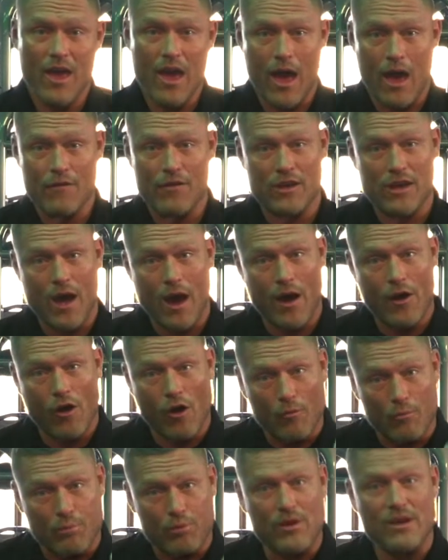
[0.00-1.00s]
Avocado
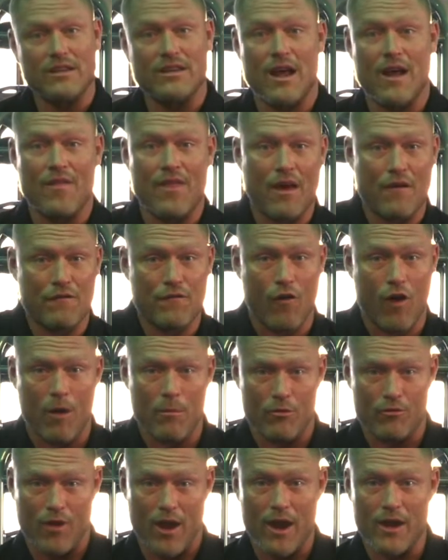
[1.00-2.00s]
will bring down that
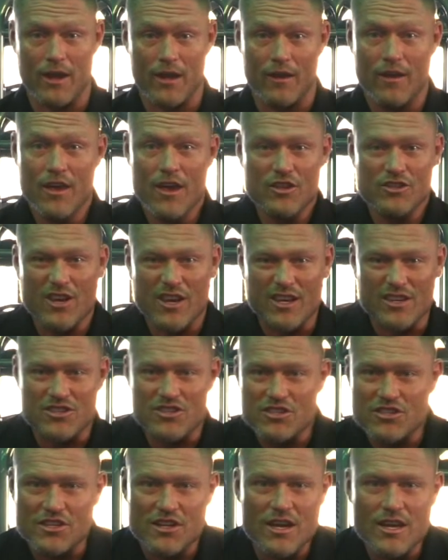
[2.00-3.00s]
fibre rating so you can
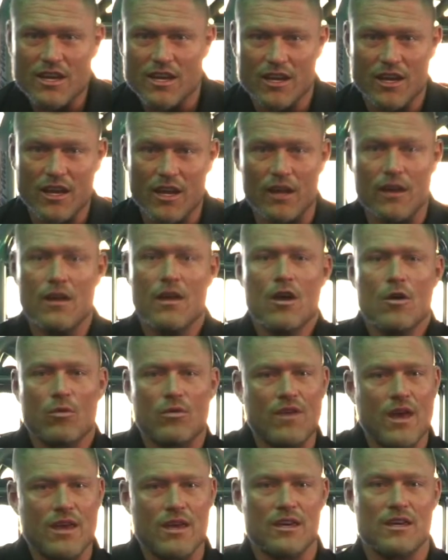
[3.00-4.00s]
sneak it in
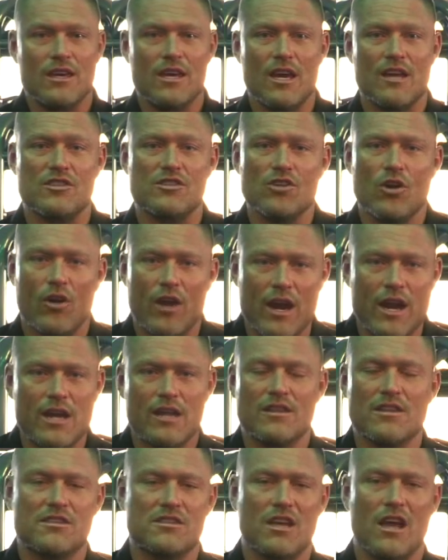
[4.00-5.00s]
without your kids not
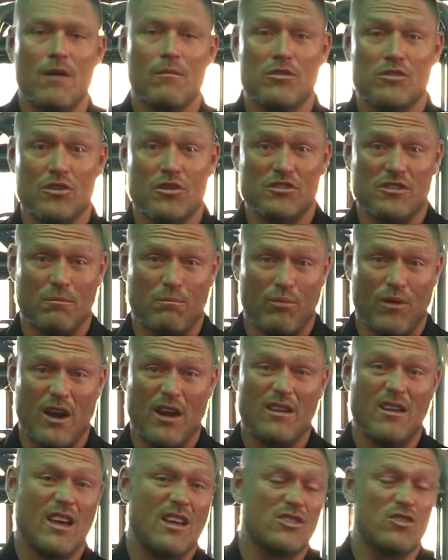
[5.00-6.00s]
eating the sandwich because the
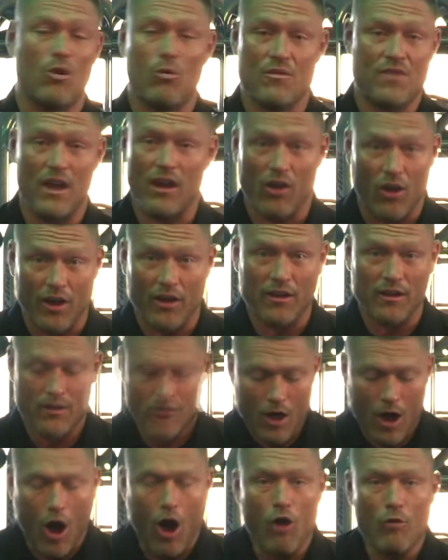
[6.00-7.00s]
bread is not what they like.
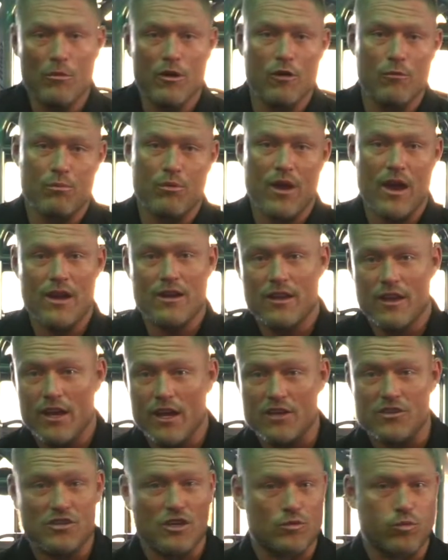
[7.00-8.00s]
Wholemeal bread
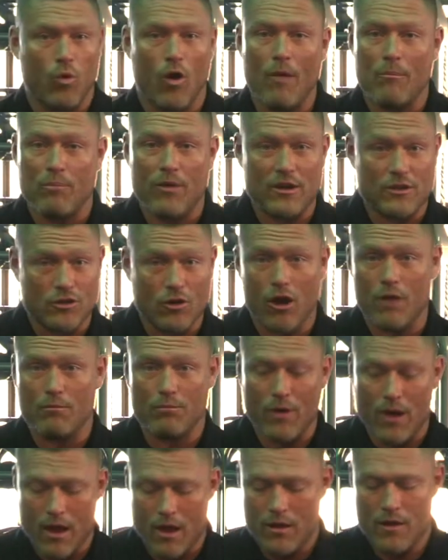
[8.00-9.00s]
is just white bread dyed
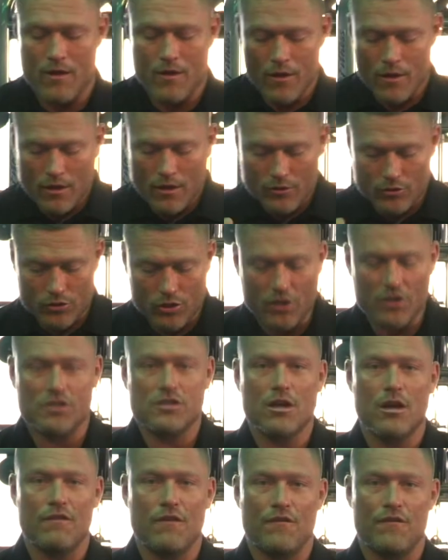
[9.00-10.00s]
brown. Do
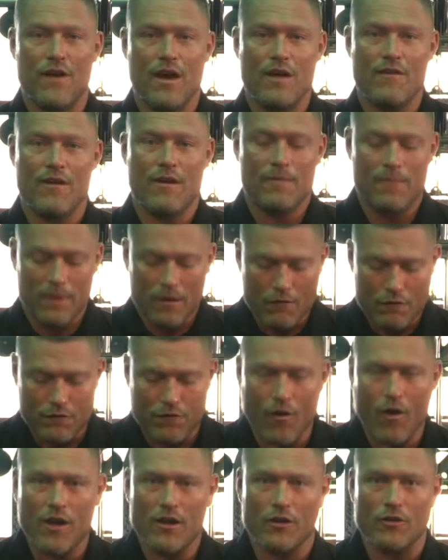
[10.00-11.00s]
yourself a favour,
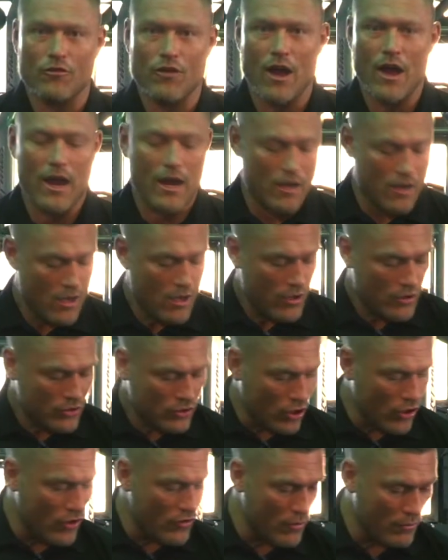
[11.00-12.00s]
find a grain,
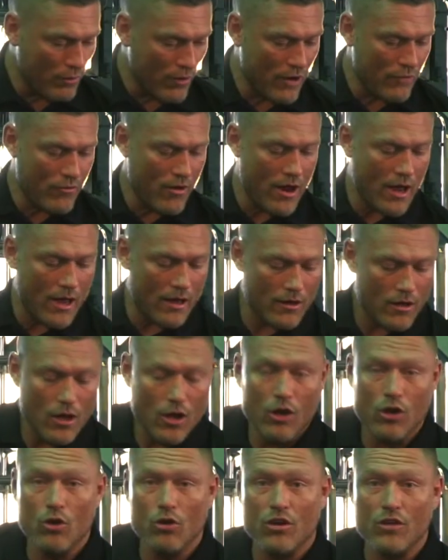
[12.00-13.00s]
turn the bread
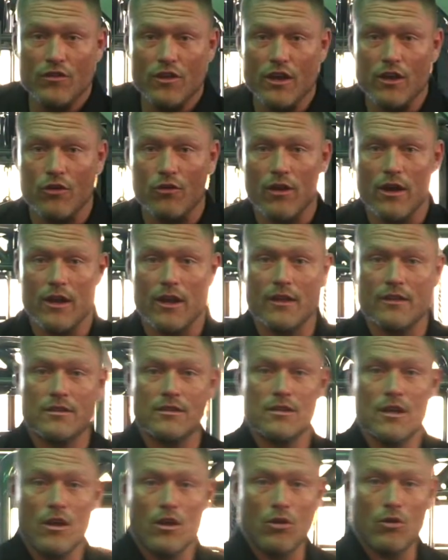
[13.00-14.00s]
round, look at the
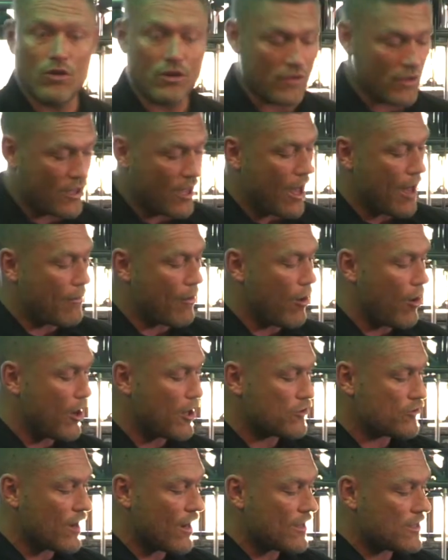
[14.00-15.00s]
ingredients, look at the
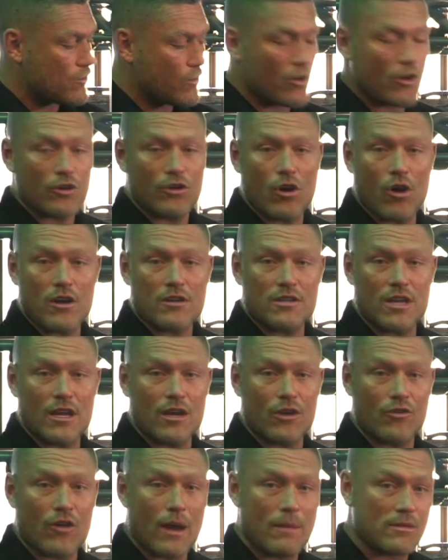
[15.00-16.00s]
carbohydrates. We've got
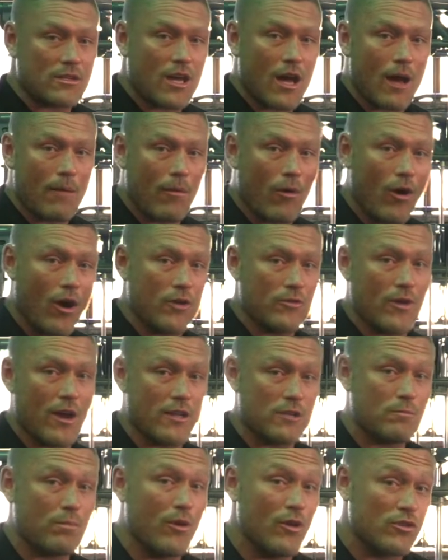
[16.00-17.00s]
19 grams of
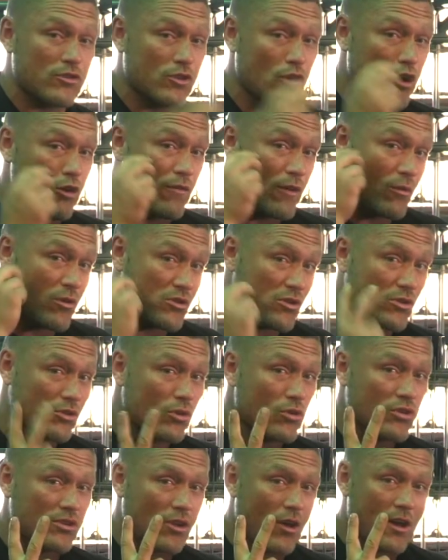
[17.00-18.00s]
carbohydrates per serving, which is
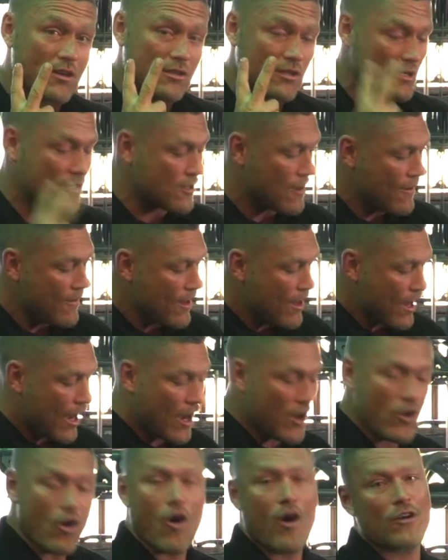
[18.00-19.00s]
2 slices,
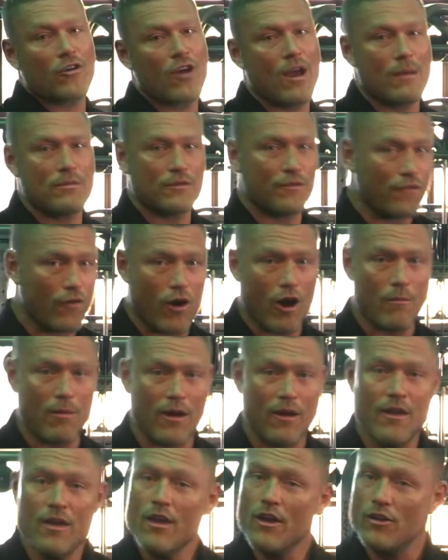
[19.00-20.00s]
and 9 grams of fibre.
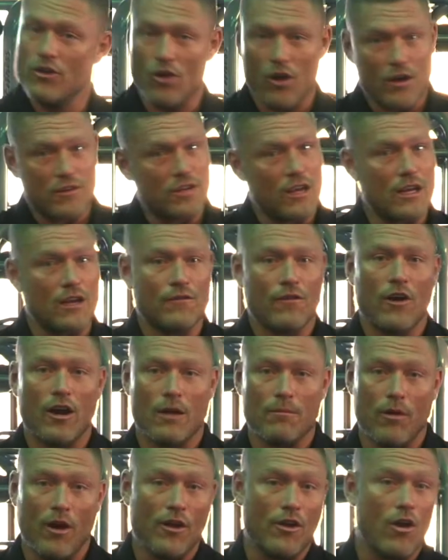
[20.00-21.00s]
19
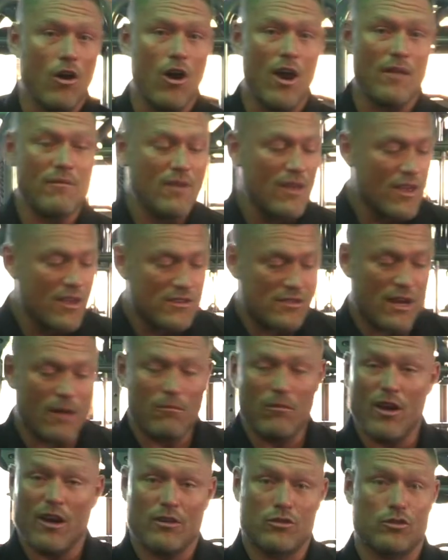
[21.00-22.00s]
divided by 9,
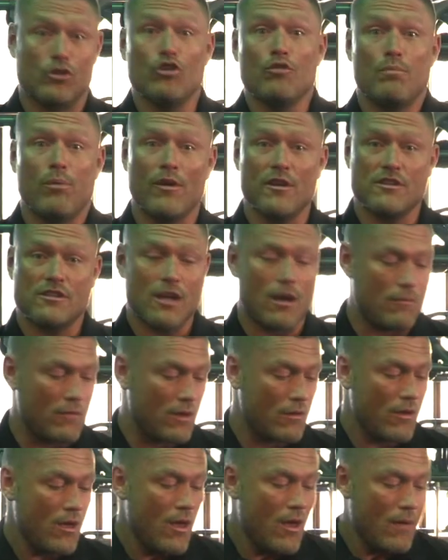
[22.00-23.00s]
something like 2 point
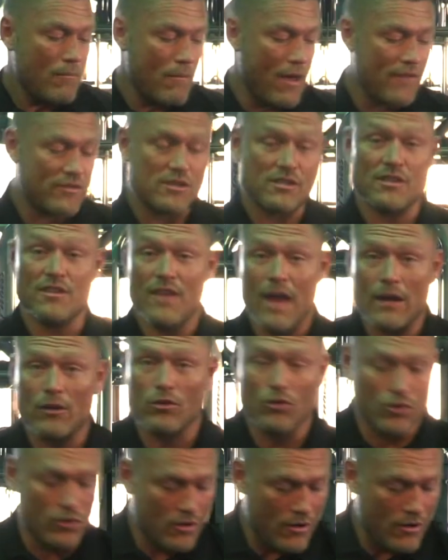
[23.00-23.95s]
something. Maths isn't that good.